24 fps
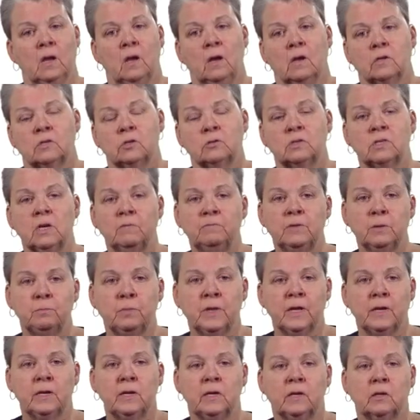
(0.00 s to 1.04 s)
So safety
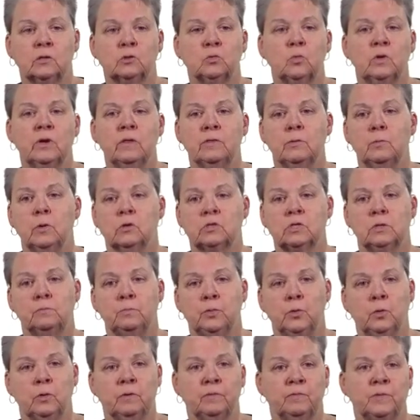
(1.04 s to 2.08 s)
planning is one of the most
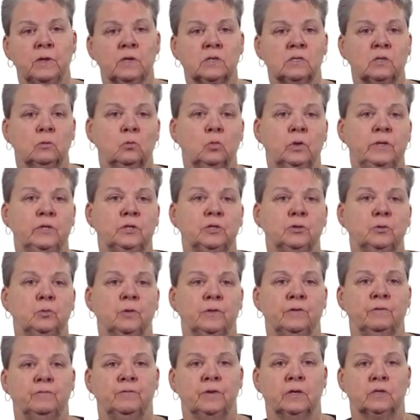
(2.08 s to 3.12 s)
important things that we do
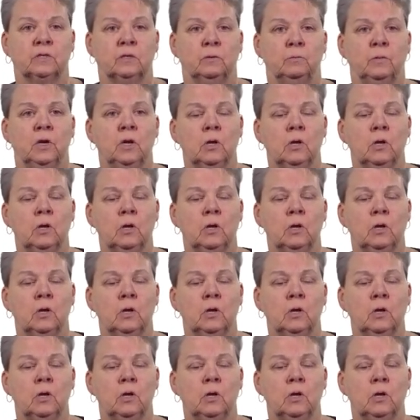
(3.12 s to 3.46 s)
with a victim.